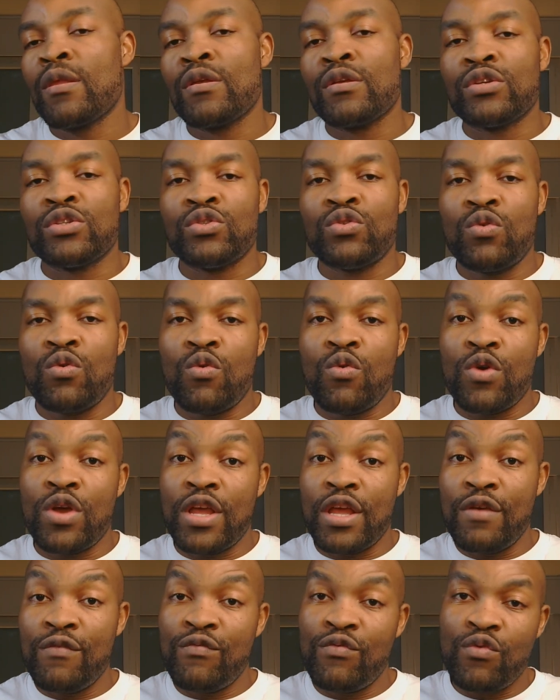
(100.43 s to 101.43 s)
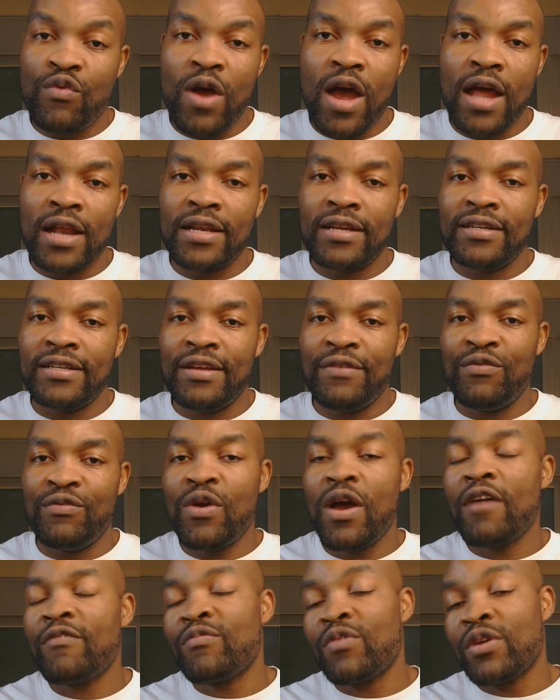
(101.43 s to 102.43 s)
So if you
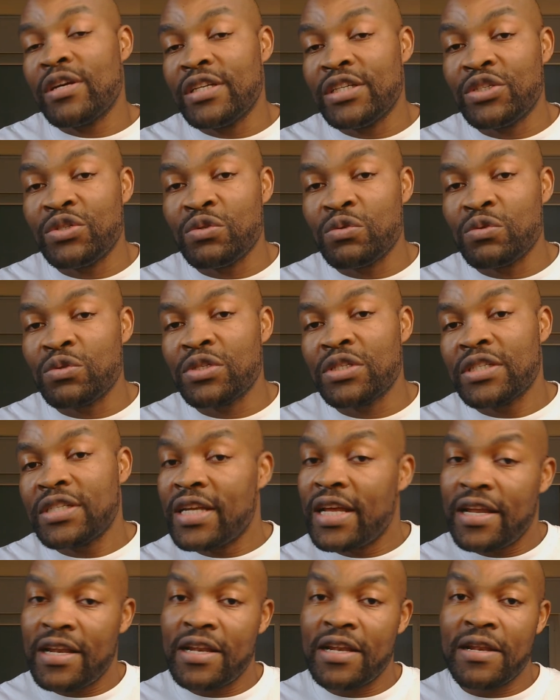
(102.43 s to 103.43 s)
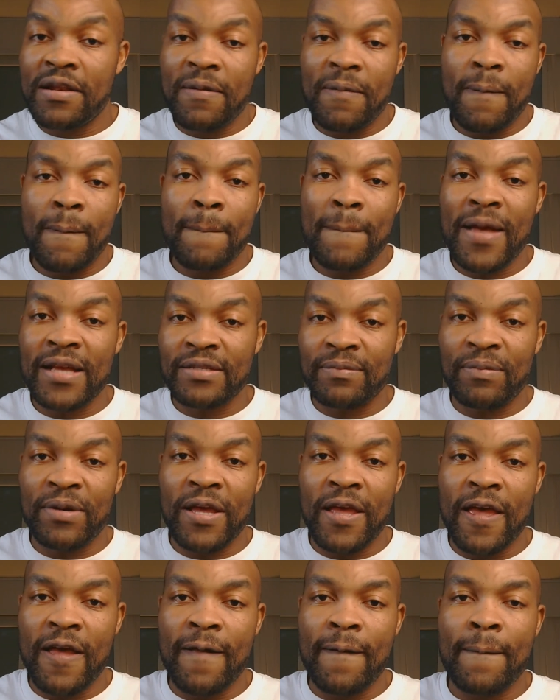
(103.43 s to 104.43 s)
have issues, then as
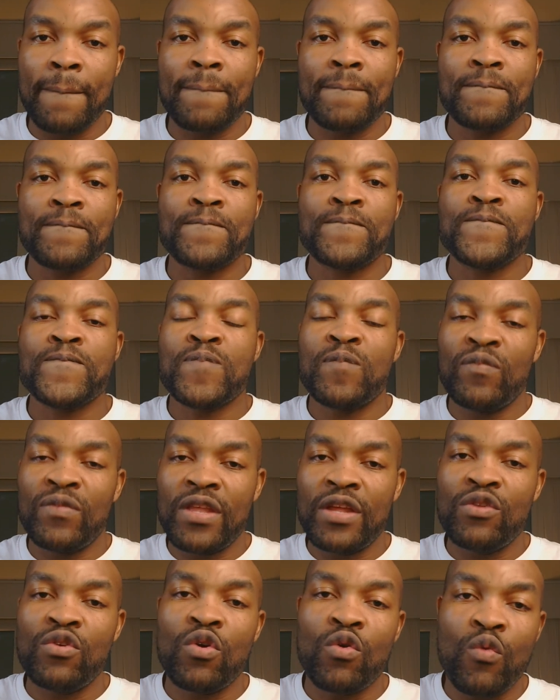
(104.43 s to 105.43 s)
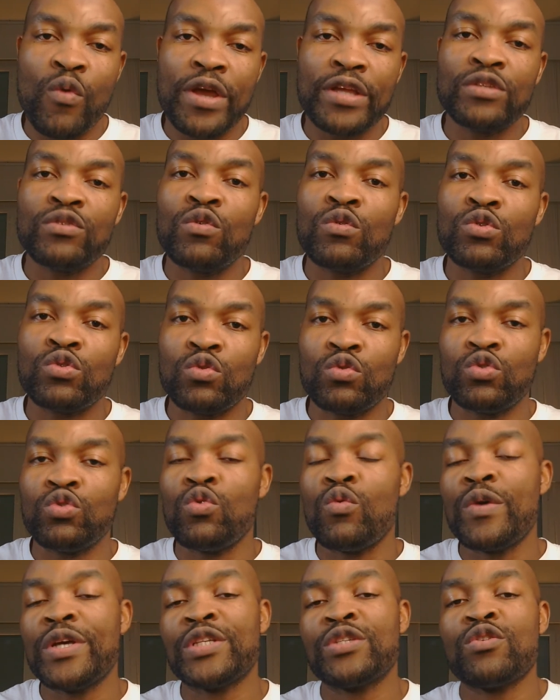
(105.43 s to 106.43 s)
player, then you're going also to
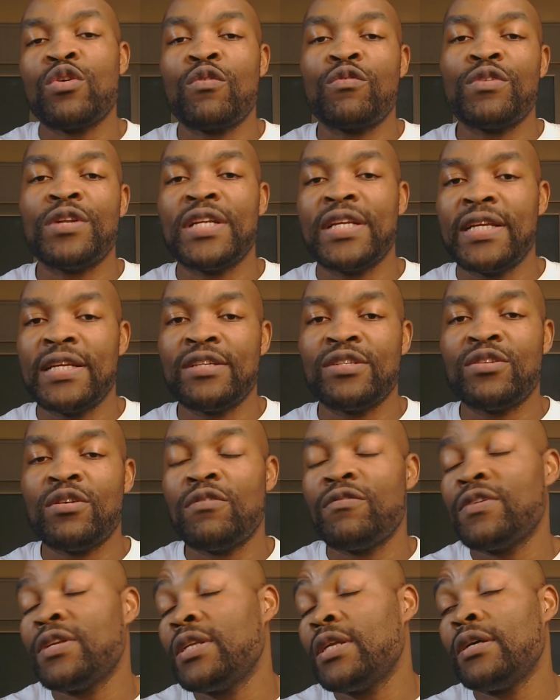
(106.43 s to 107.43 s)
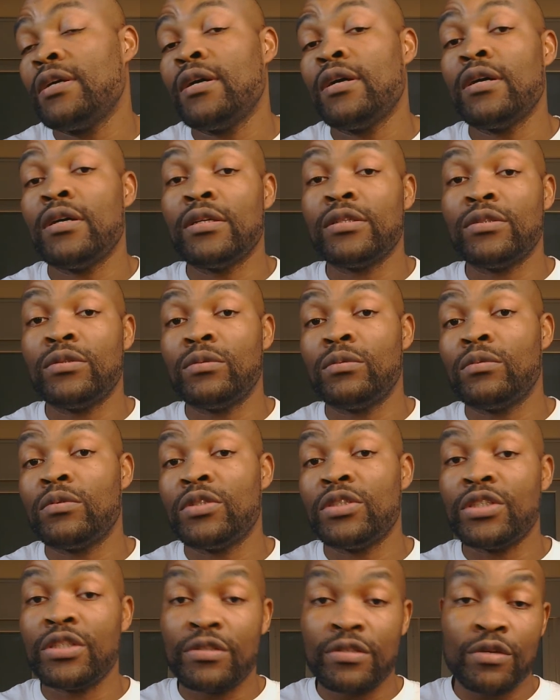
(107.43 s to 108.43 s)
always solve it to
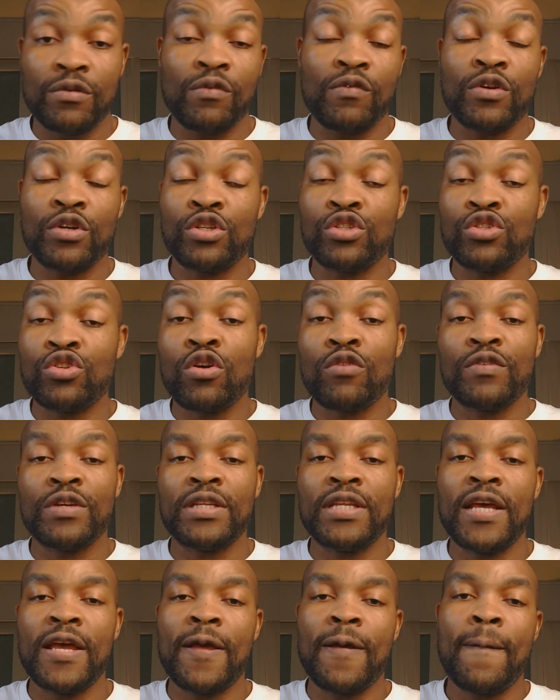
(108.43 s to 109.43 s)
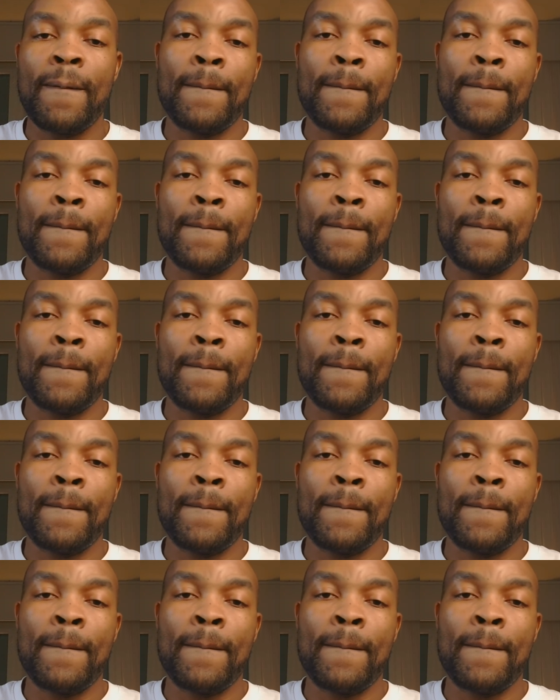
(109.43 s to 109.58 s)
resolve it there.